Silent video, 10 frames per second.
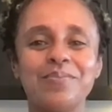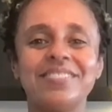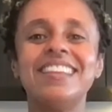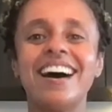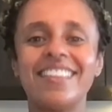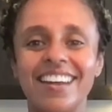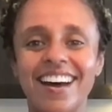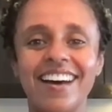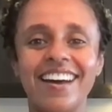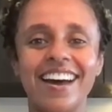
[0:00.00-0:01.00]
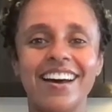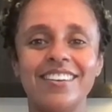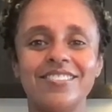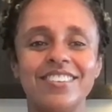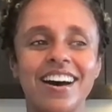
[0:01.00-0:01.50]
now that I
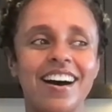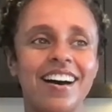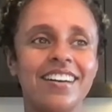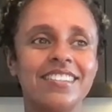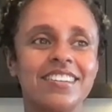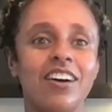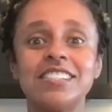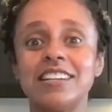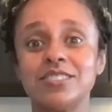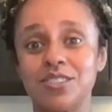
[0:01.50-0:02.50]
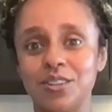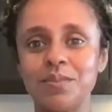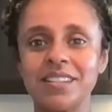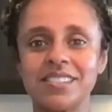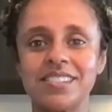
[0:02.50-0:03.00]
have gone down to 2
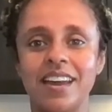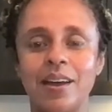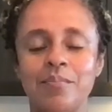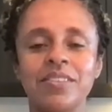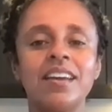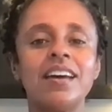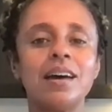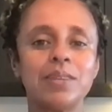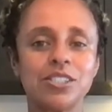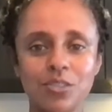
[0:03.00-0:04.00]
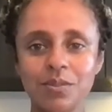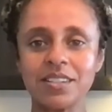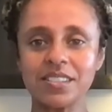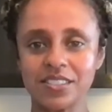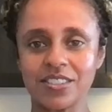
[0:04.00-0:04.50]
meals a day, and my 2
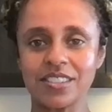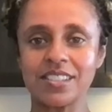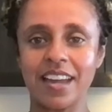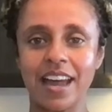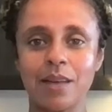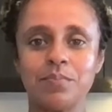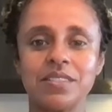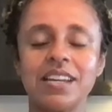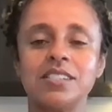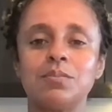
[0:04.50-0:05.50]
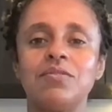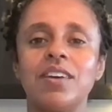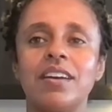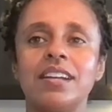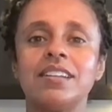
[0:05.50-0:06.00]
meals during the day tend to be
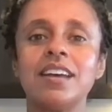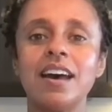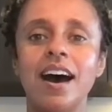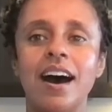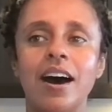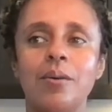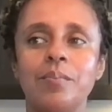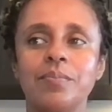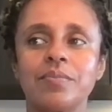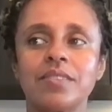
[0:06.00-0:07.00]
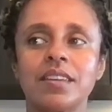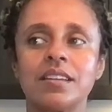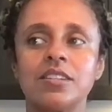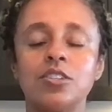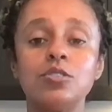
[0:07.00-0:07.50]
very
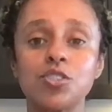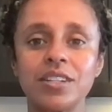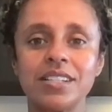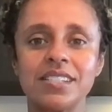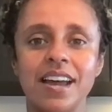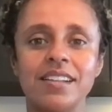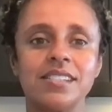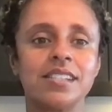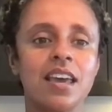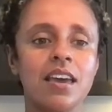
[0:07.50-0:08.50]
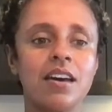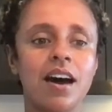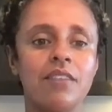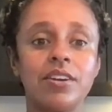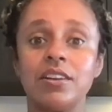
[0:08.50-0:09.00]
nutrient dense,
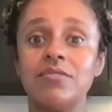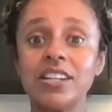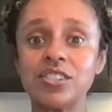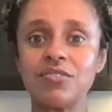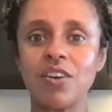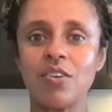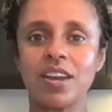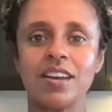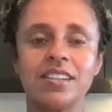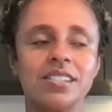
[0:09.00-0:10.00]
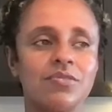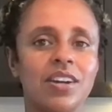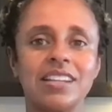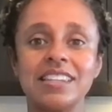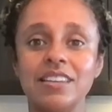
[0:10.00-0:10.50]
very veggie focused,
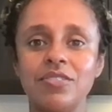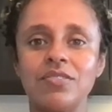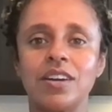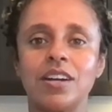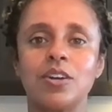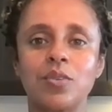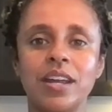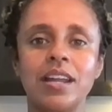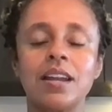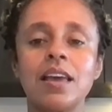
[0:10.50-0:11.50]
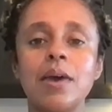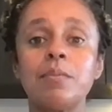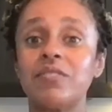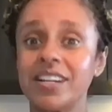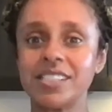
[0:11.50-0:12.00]
very leafy, very green, but
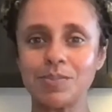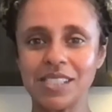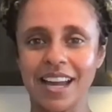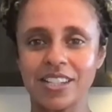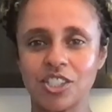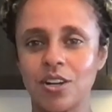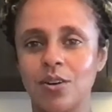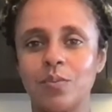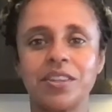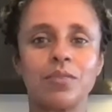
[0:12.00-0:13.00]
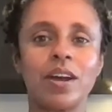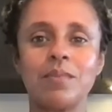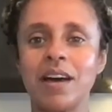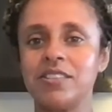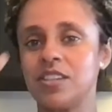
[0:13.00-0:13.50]
very substantial with the right
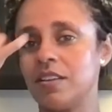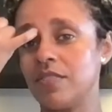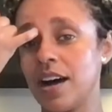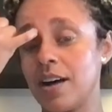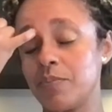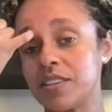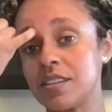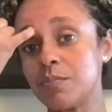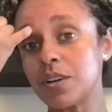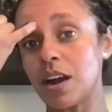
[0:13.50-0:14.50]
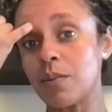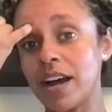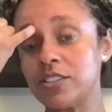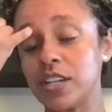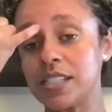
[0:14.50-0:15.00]
amount of simple
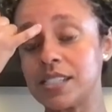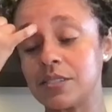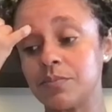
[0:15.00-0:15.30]
carbohydrates,